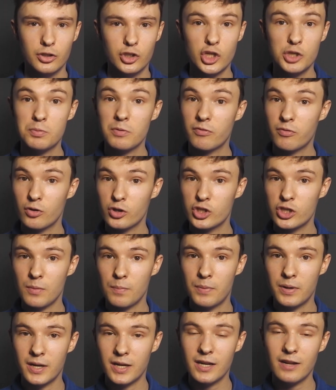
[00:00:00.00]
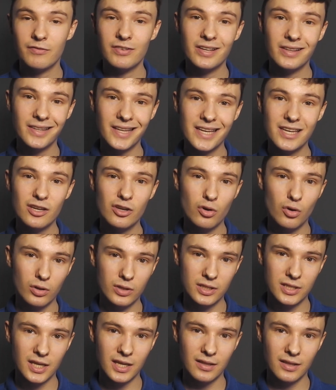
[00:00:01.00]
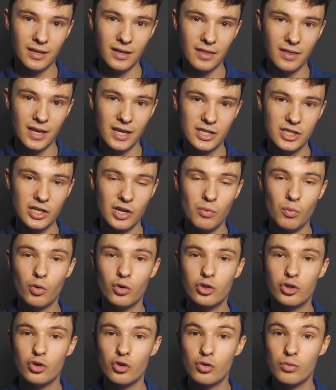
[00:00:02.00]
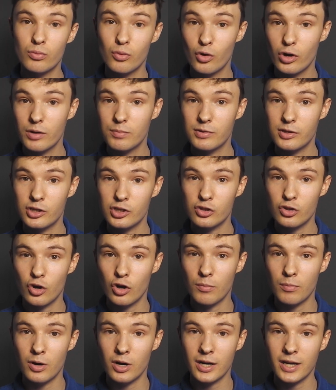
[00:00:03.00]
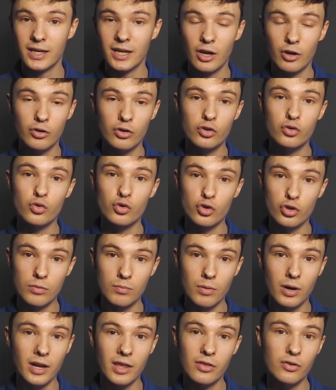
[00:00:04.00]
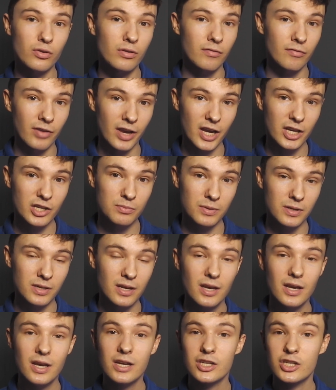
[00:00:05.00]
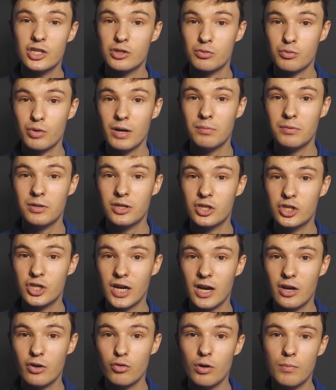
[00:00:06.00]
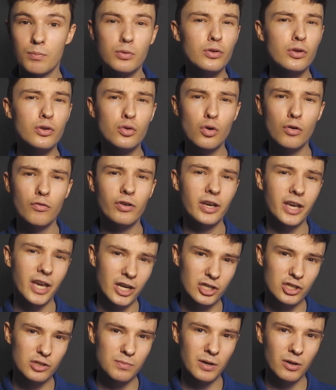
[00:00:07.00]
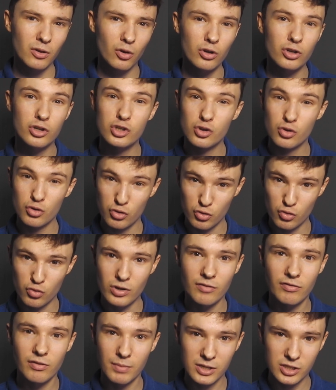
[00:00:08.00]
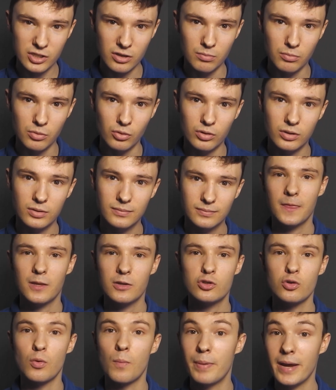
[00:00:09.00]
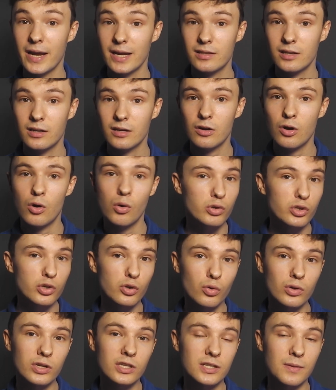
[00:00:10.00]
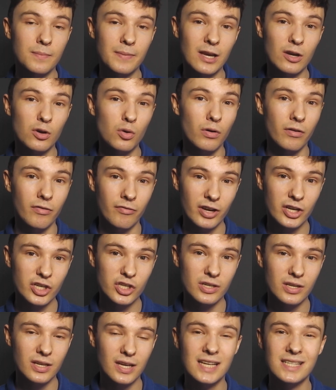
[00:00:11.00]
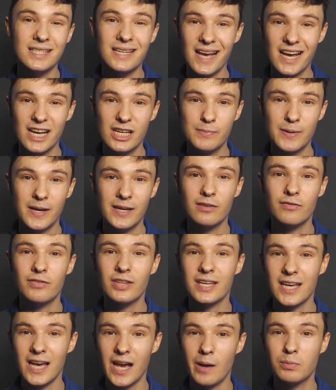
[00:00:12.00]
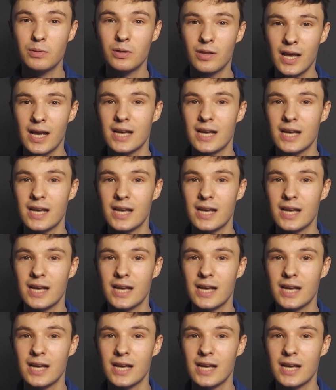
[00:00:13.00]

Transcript: Just before jumping in, if you like content like this and want to know more about the stock market and how to grow your money through investment, subscribe to the channel and put the notifications bell on so you never miss an upload. So beta, also known as the beta coefficient, is an aspect of the capital